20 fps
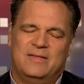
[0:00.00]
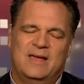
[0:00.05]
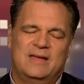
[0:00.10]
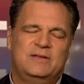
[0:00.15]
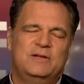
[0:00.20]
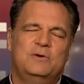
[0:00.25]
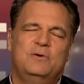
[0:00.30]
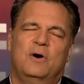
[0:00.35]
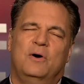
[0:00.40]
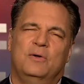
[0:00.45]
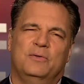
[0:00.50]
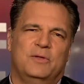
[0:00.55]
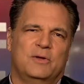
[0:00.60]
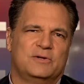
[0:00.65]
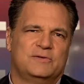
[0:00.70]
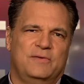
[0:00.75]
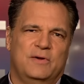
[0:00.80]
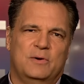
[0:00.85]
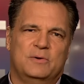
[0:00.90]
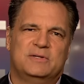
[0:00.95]
They do hold
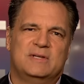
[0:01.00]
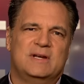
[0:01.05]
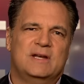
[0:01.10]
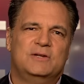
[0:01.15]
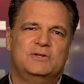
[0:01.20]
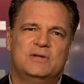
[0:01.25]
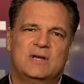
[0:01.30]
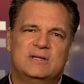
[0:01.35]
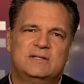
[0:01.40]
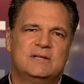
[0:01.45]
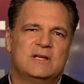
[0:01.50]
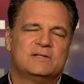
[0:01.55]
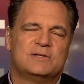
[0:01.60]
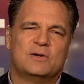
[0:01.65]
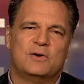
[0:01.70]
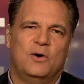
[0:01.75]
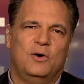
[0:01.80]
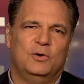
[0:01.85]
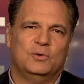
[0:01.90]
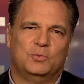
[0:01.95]
those views, and it just
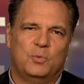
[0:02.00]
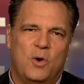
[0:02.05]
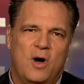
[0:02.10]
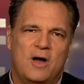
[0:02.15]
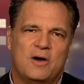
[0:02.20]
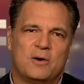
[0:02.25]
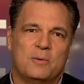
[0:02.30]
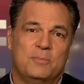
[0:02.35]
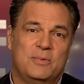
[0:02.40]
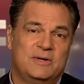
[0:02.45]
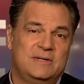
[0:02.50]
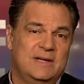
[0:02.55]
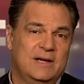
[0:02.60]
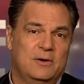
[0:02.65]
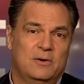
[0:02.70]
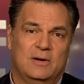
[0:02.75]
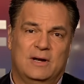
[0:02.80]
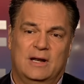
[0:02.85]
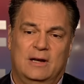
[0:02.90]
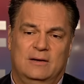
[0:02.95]
doesn't hold water.
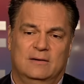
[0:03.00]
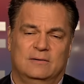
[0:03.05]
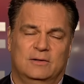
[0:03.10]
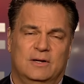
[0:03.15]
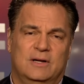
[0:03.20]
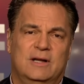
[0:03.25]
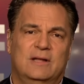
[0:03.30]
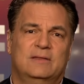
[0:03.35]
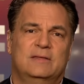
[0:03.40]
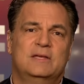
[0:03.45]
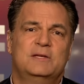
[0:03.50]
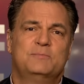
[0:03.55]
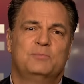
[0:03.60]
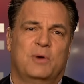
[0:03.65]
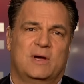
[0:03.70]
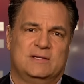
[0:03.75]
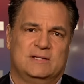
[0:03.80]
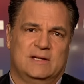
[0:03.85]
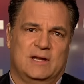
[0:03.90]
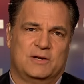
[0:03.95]
Particularly, look at this
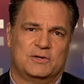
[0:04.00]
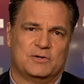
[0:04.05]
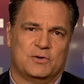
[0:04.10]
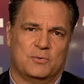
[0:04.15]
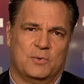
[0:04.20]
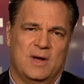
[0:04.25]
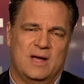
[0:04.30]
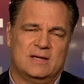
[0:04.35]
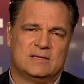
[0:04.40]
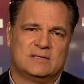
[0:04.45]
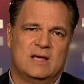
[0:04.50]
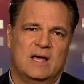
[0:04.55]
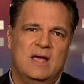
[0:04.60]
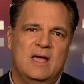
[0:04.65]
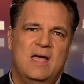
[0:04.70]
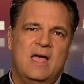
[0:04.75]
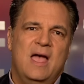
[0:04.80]
presidential race.